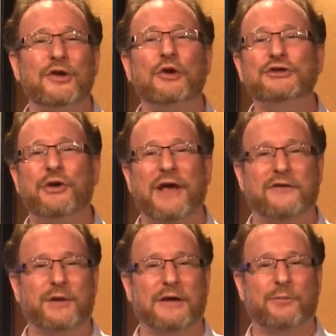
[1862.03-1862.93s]
No show
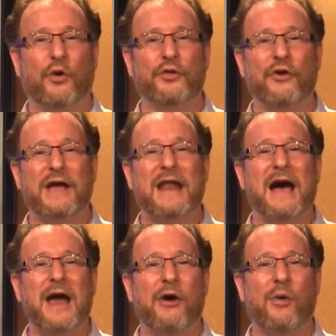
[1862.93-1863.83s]
next week. Both Dirk and
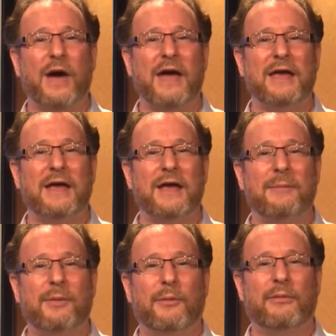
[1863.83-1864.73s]
I are away,
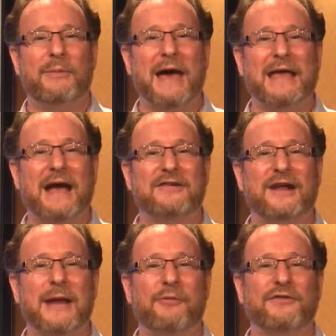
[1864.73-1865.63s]
but we'll be back at you
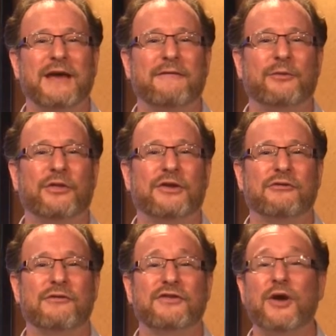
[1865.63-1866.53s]
on April seventh with a
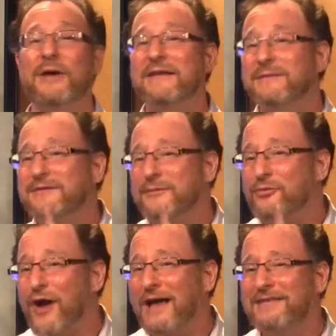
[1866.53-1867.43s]
terrific show. We got some
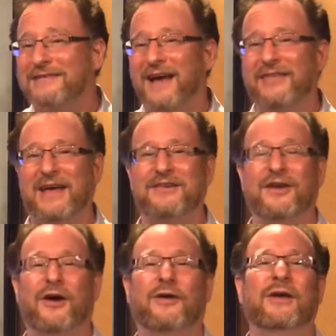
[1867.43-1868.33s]
surprises on that
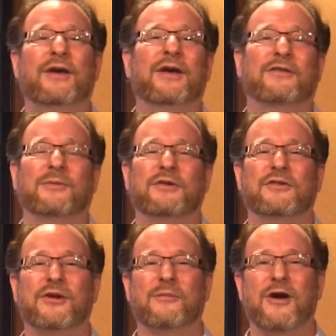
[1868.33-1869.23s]
show, so be
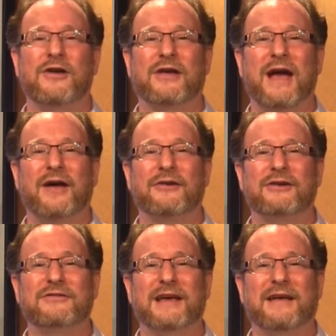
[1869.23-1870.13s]
sure to mark your calendar
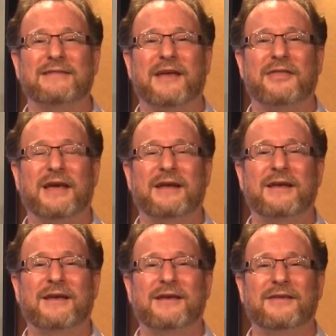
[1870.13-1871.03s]
and check us out then.
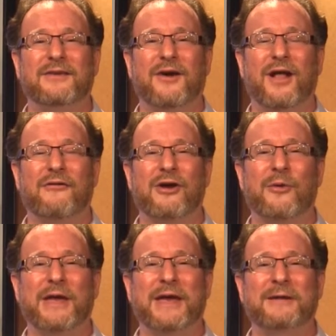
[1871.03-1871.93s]
So you all have a great
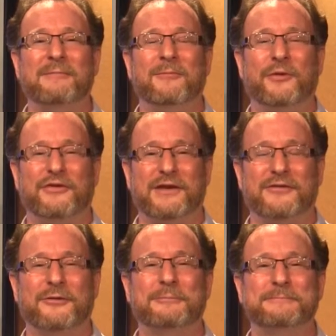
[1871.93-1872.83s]
weekend. We'll see you
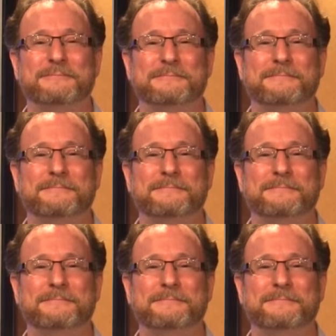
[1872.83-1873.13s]
soon.